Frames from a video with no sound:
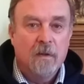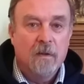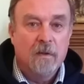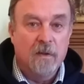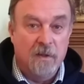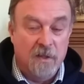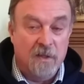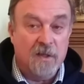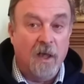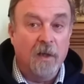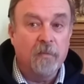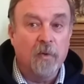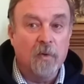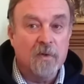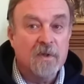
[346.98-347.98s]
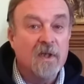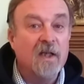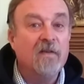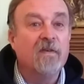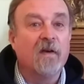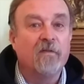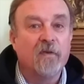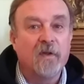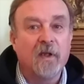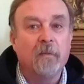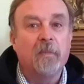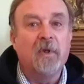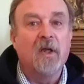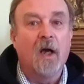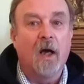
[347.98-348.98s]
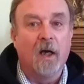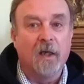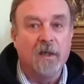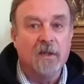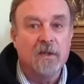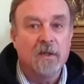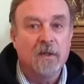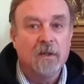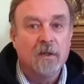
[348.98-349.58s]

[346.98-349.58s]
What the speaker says: The disciples leave everything behind,